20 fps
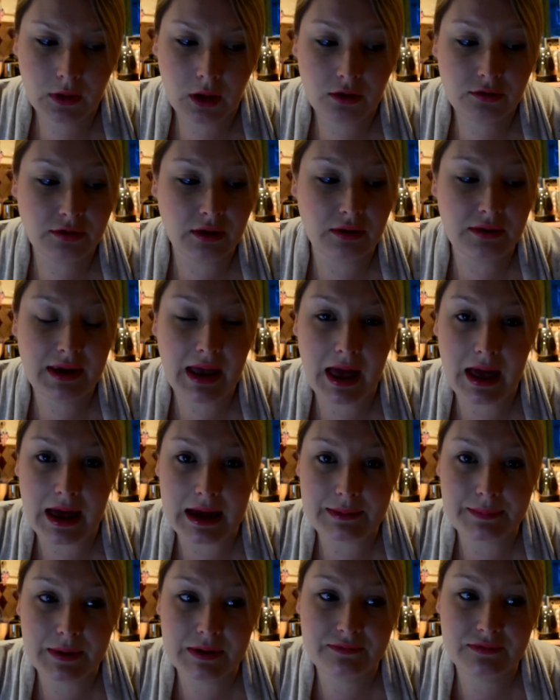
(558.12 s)
So
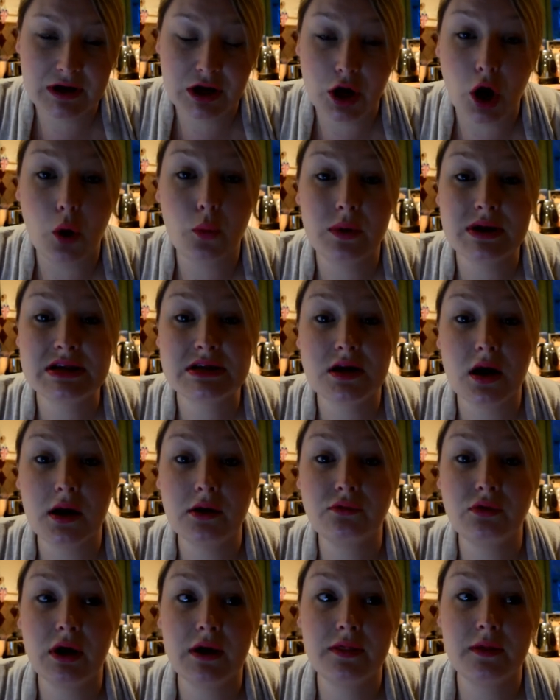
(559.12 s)
yeah, being really good. Oh, we
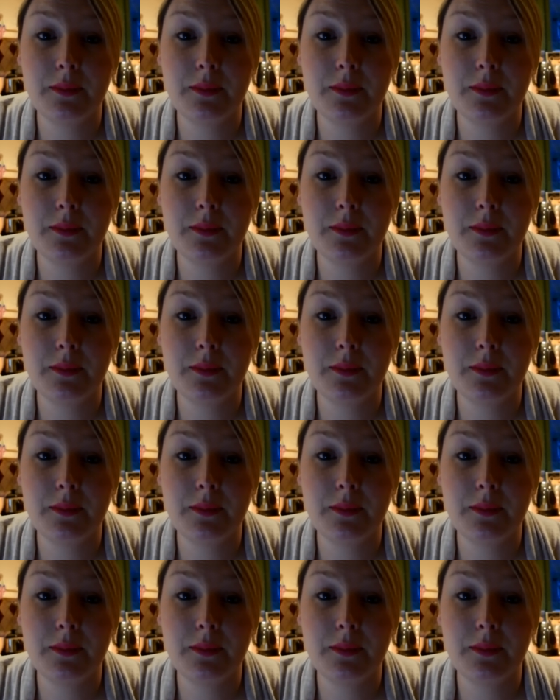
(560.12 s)
started writing